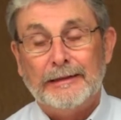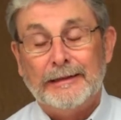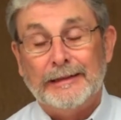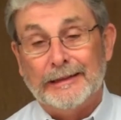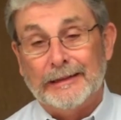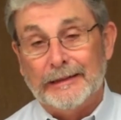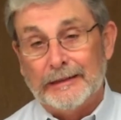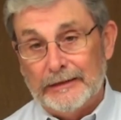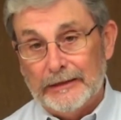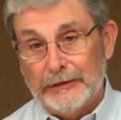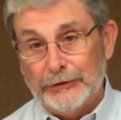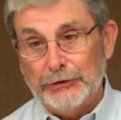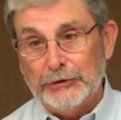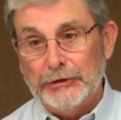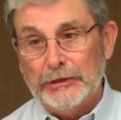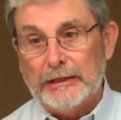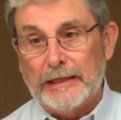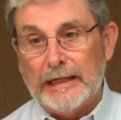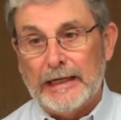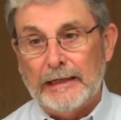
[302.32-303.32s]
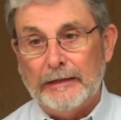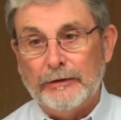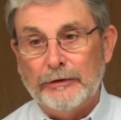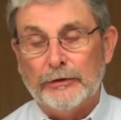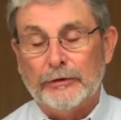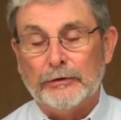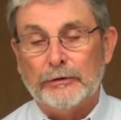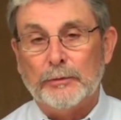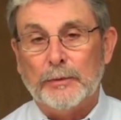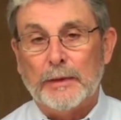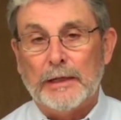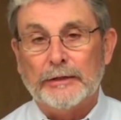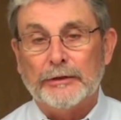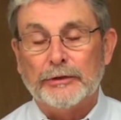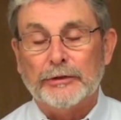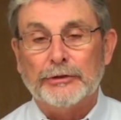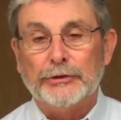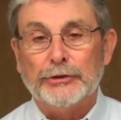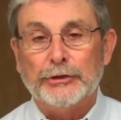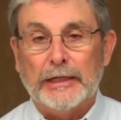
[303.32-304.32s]
In addition to that, you'll want
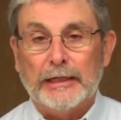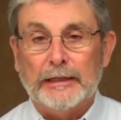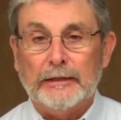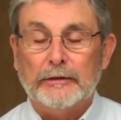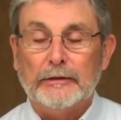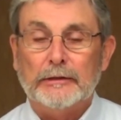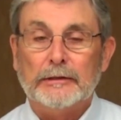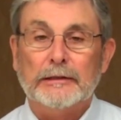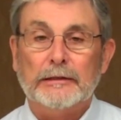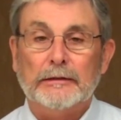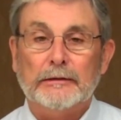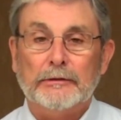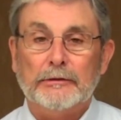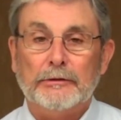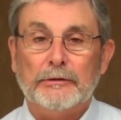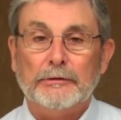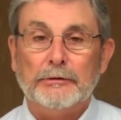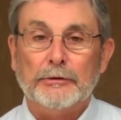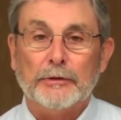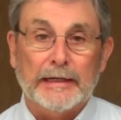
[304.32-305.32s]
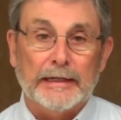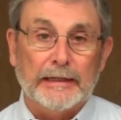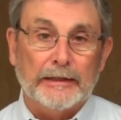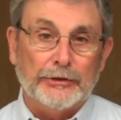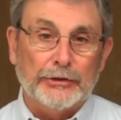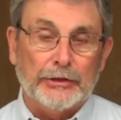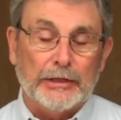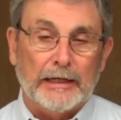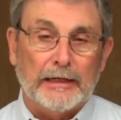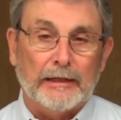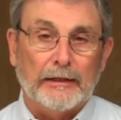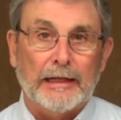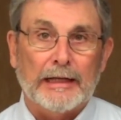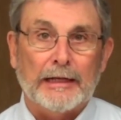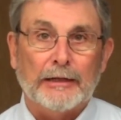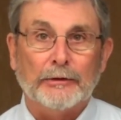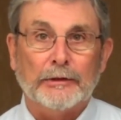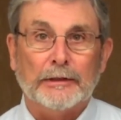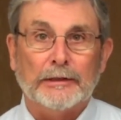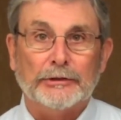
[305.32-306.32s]
to check the drainage tile
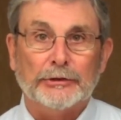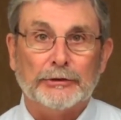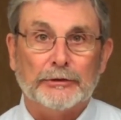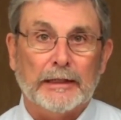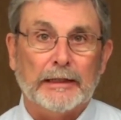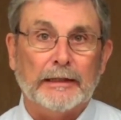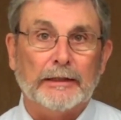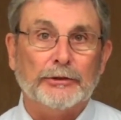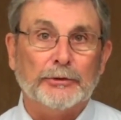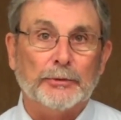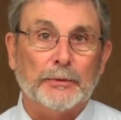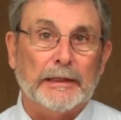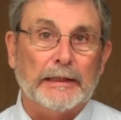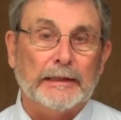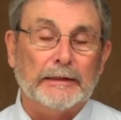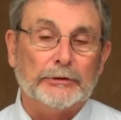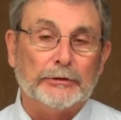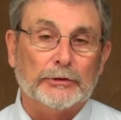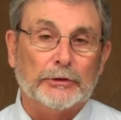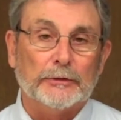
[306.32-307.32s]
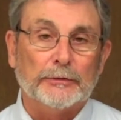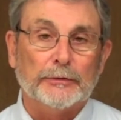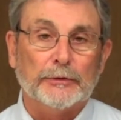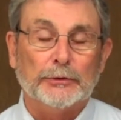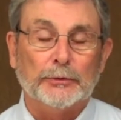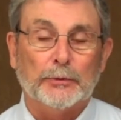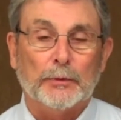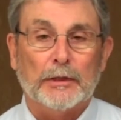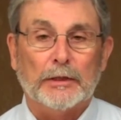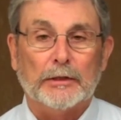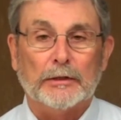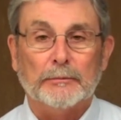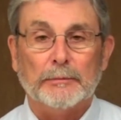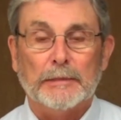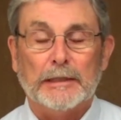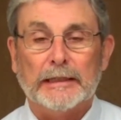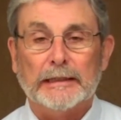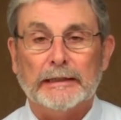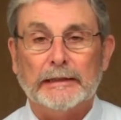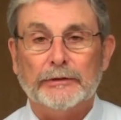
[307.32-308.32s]
outlets, drainage ways, surface water
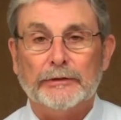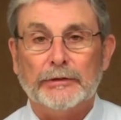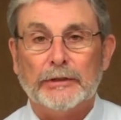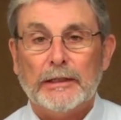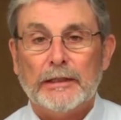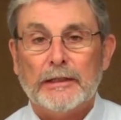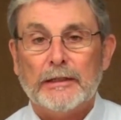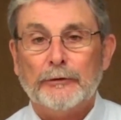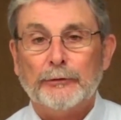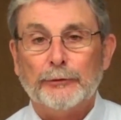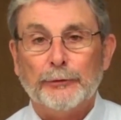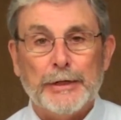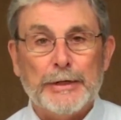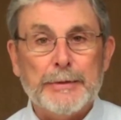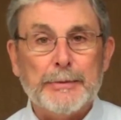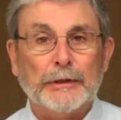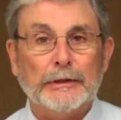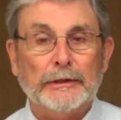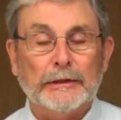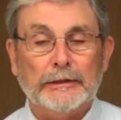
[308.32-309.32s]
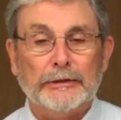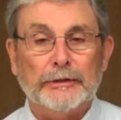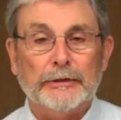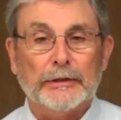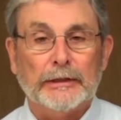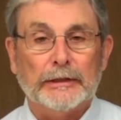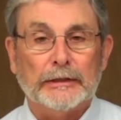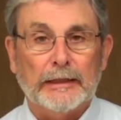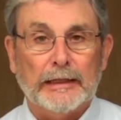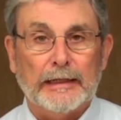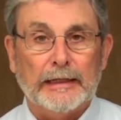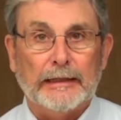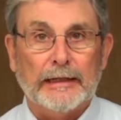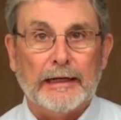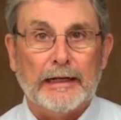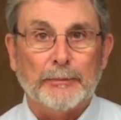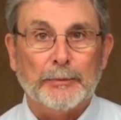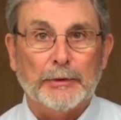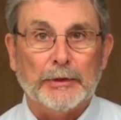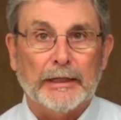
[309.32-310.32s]
bodies frequently during land
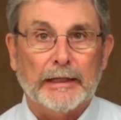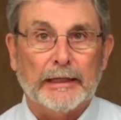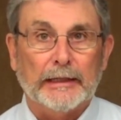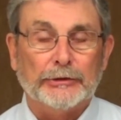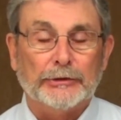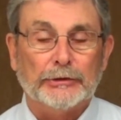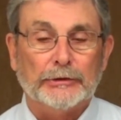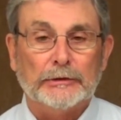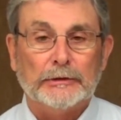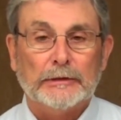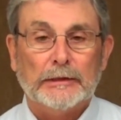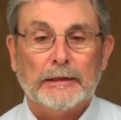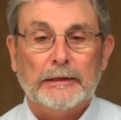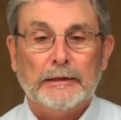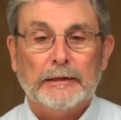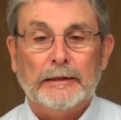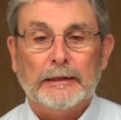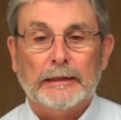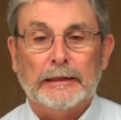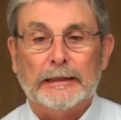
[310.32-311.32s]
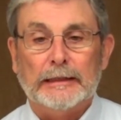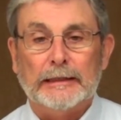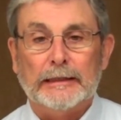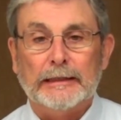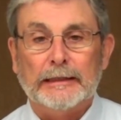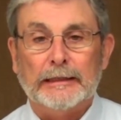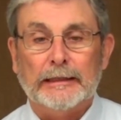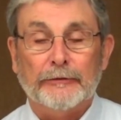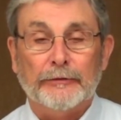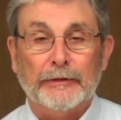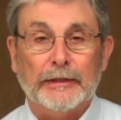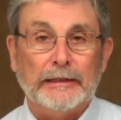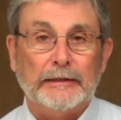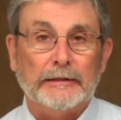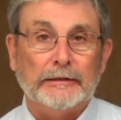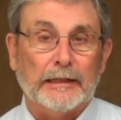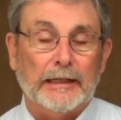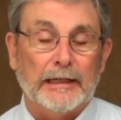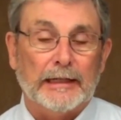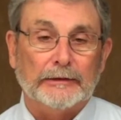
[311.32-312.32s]
application. And if any
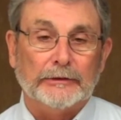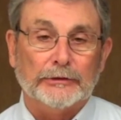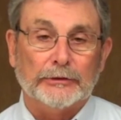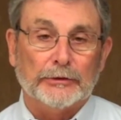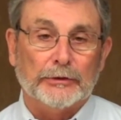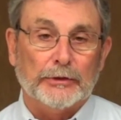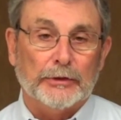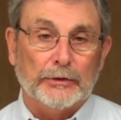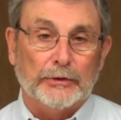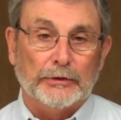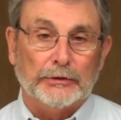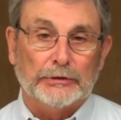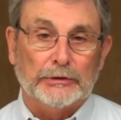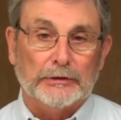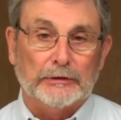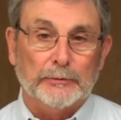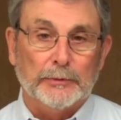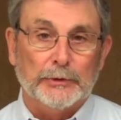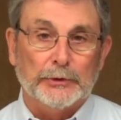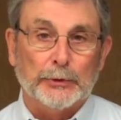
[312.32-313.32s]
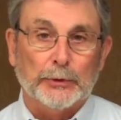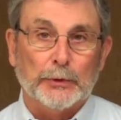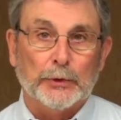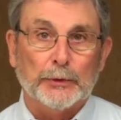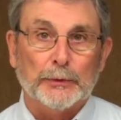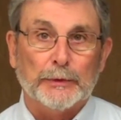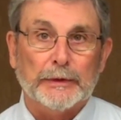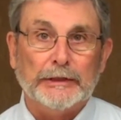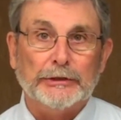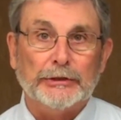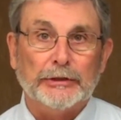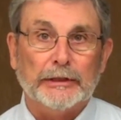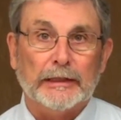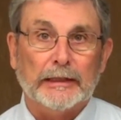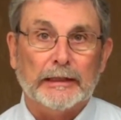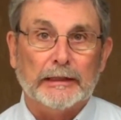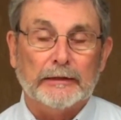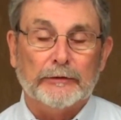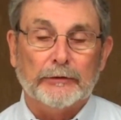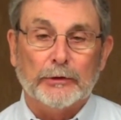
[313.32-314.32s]
signs are noticed of manure reaching
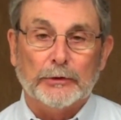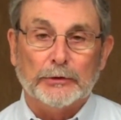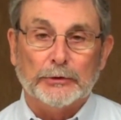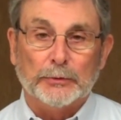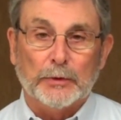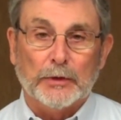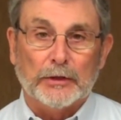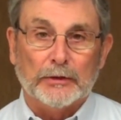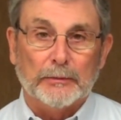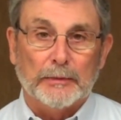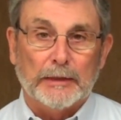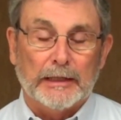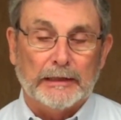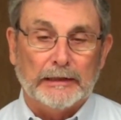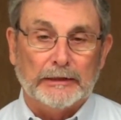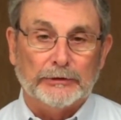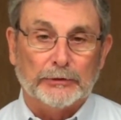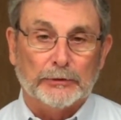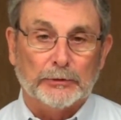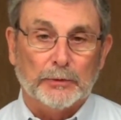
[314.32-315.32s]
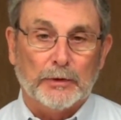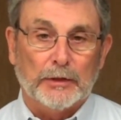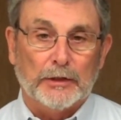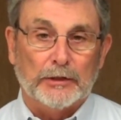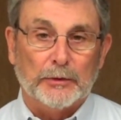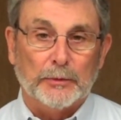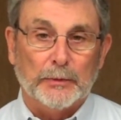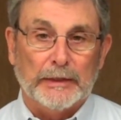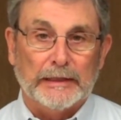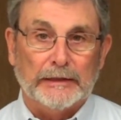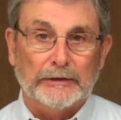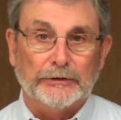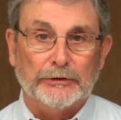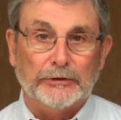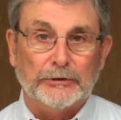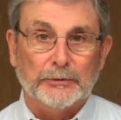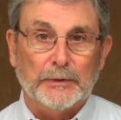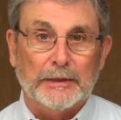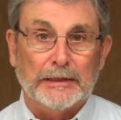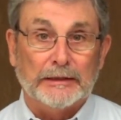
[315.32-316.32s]
any of those water bodies or
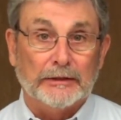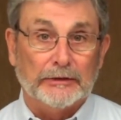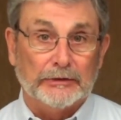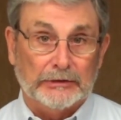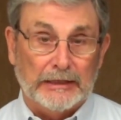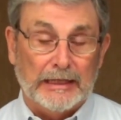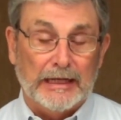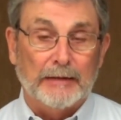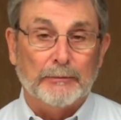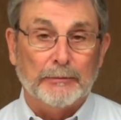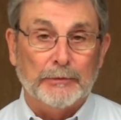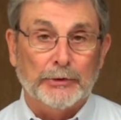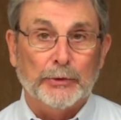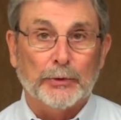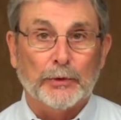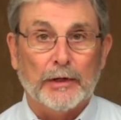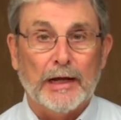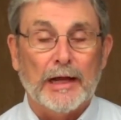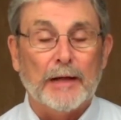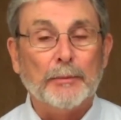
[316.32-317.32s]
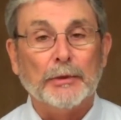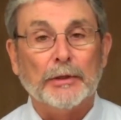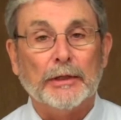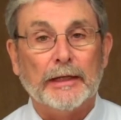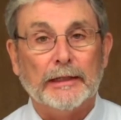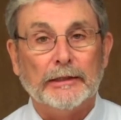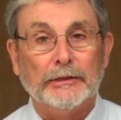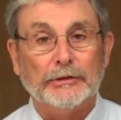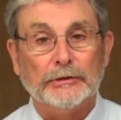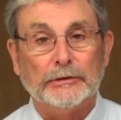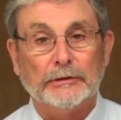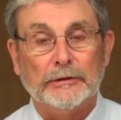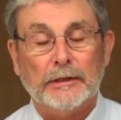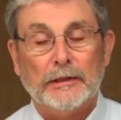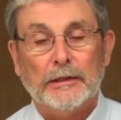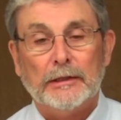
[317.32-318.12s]
waterways, you'll want to stop manure application